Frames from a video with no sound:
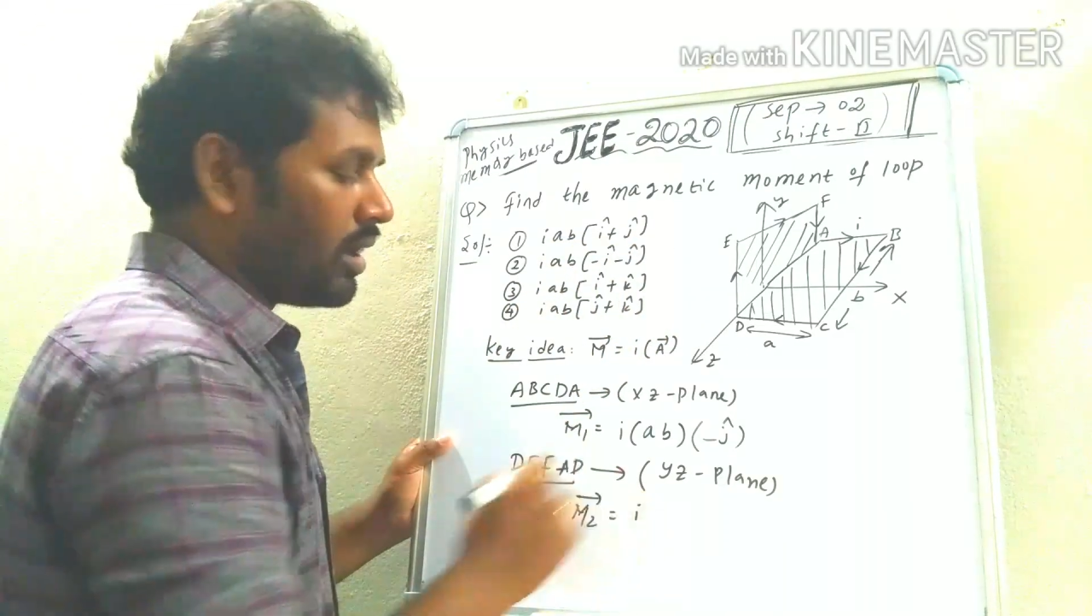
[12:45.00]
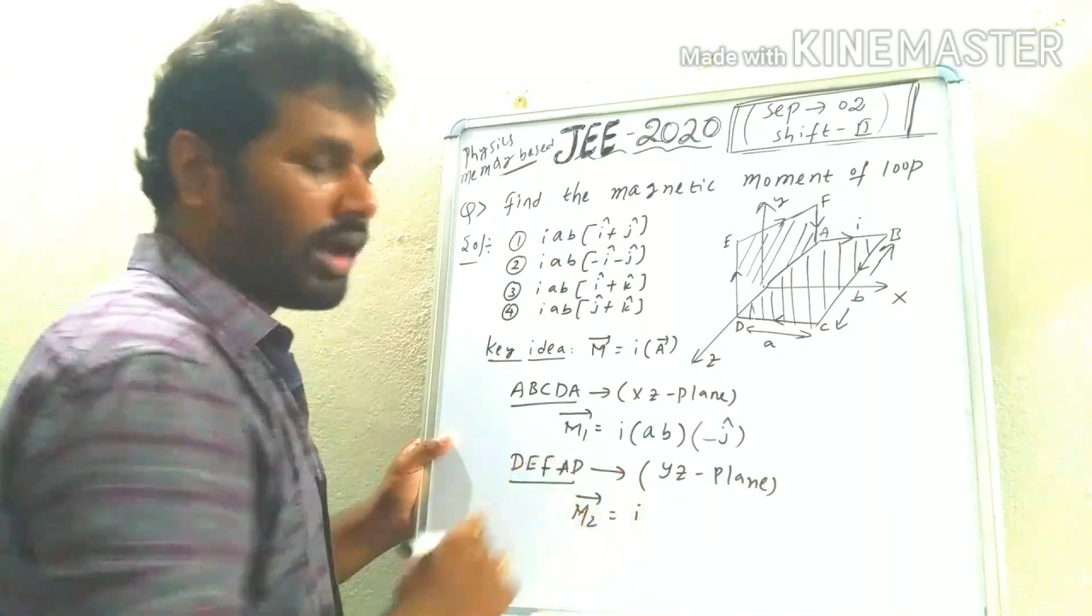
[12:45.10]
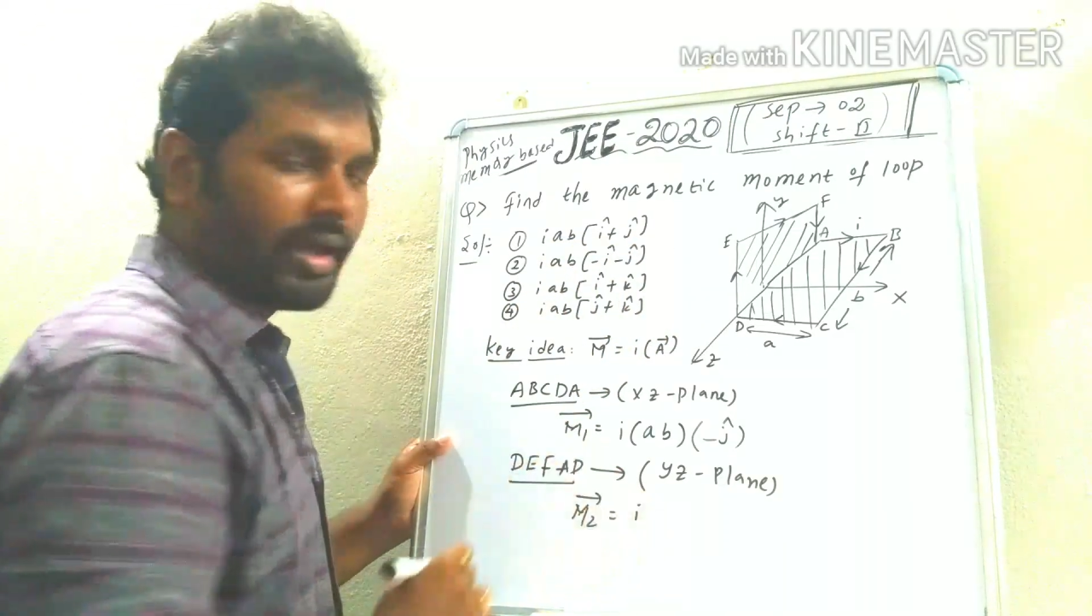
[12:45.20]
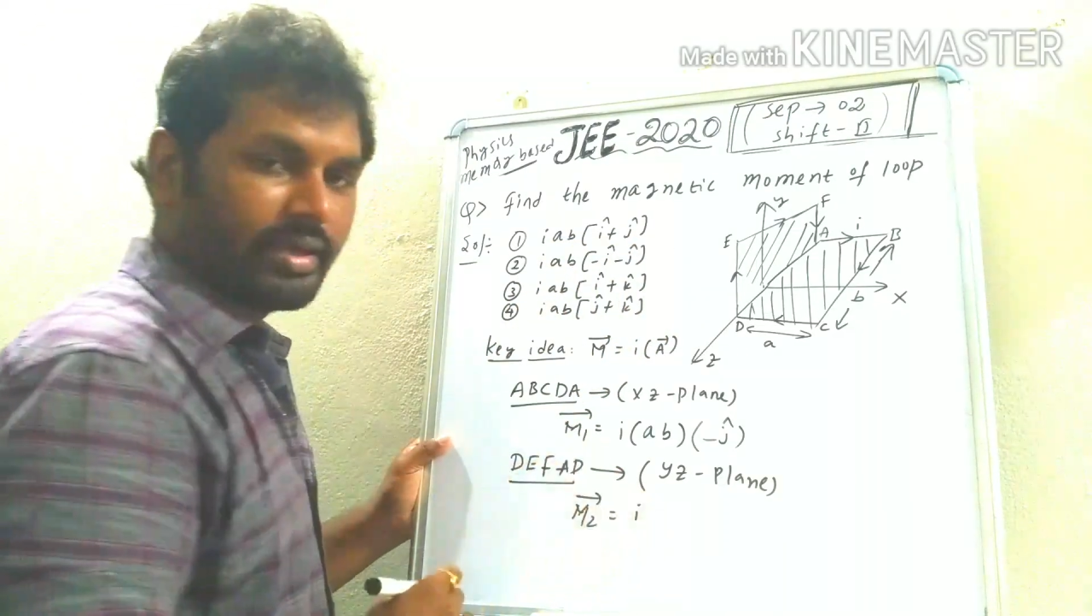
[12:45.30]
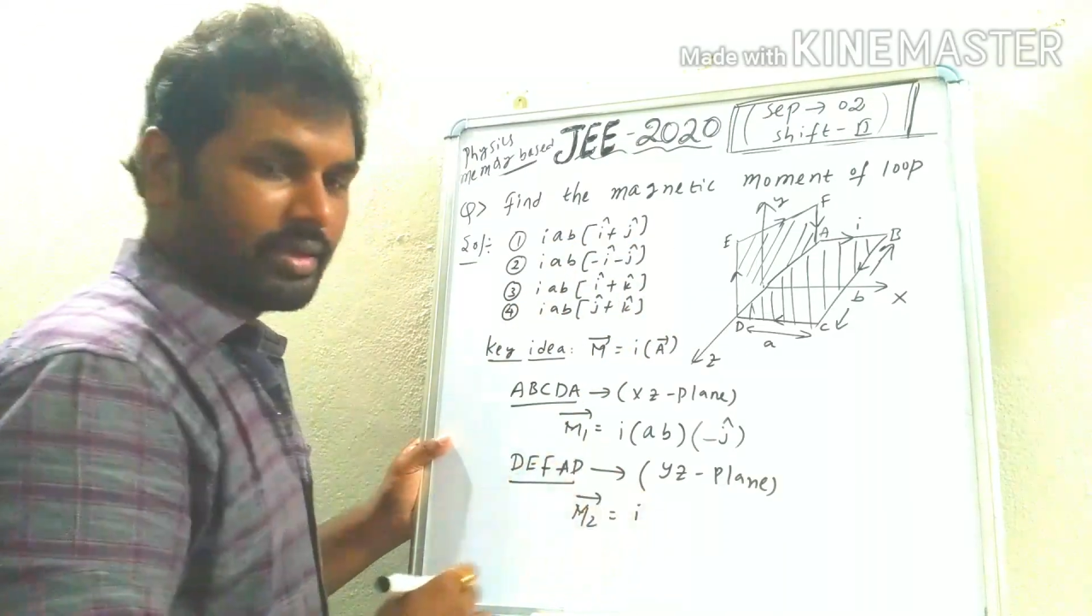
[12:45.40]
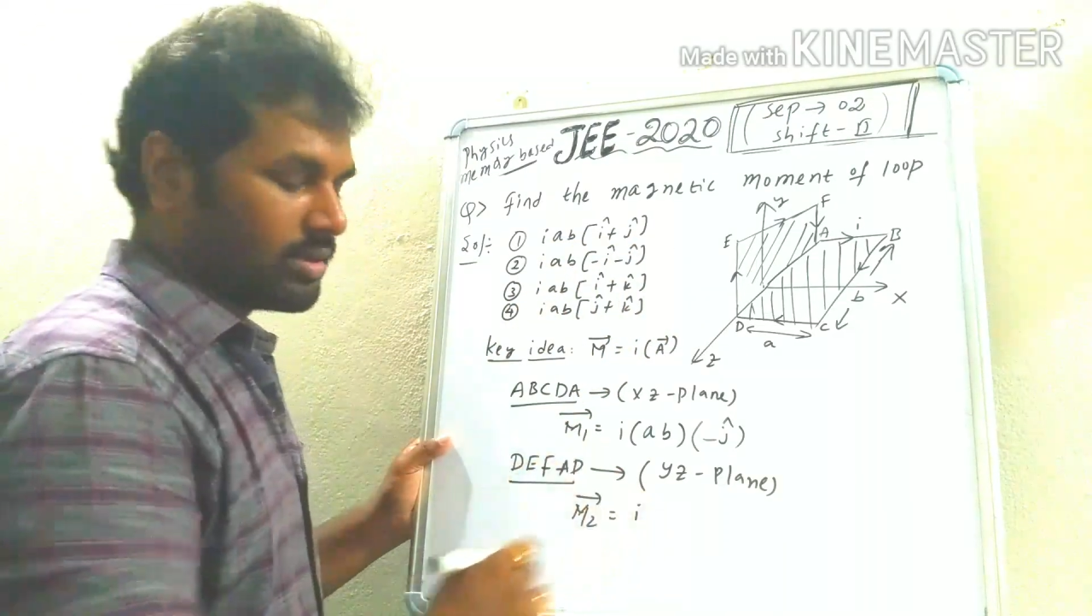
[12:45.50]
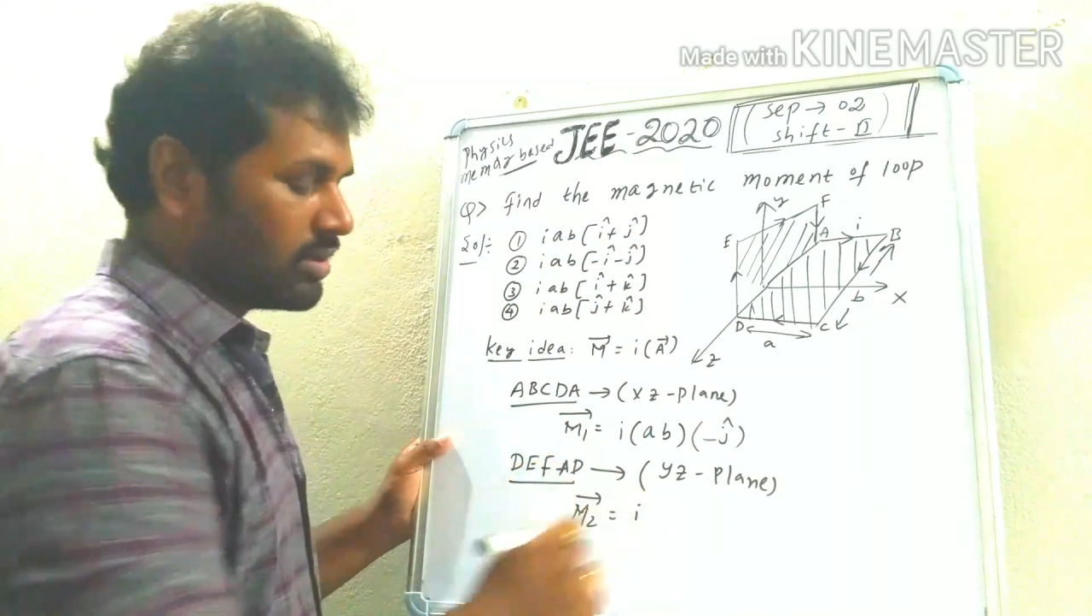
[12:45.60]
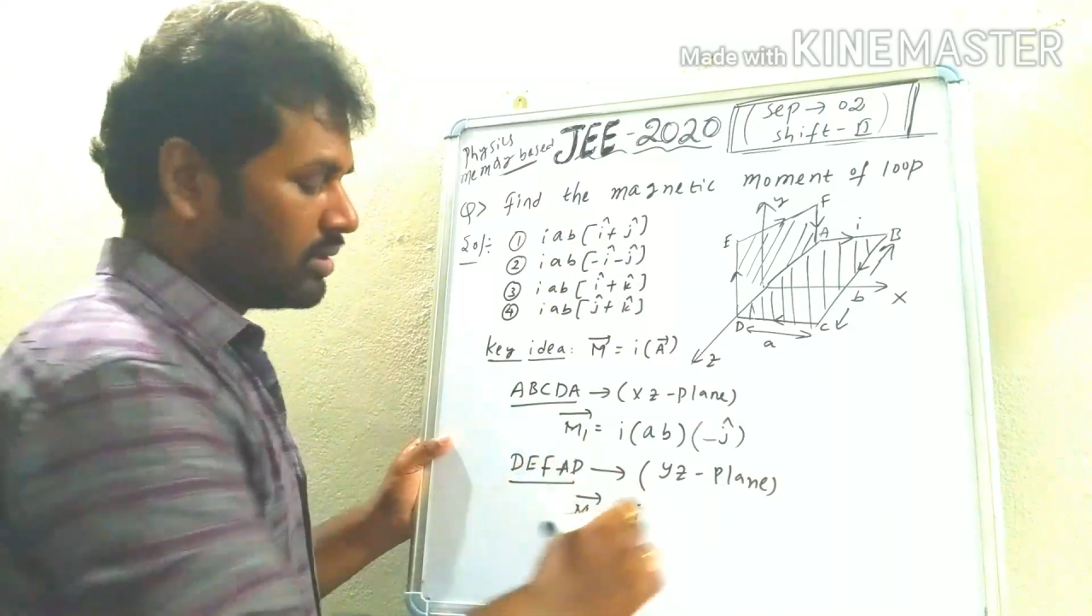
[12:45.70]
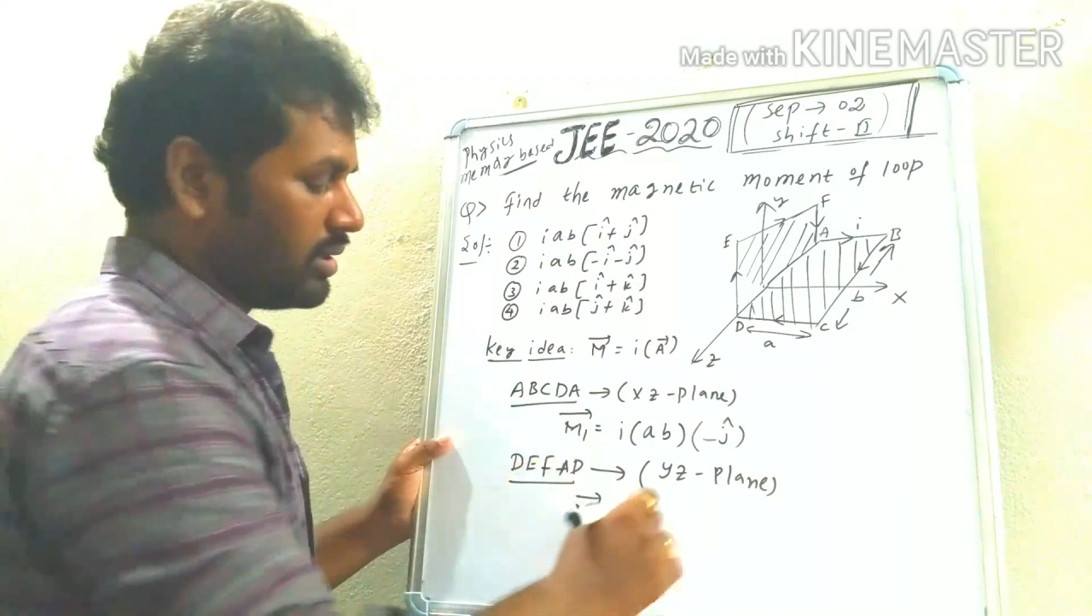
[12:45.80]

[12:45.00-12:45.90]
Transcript: I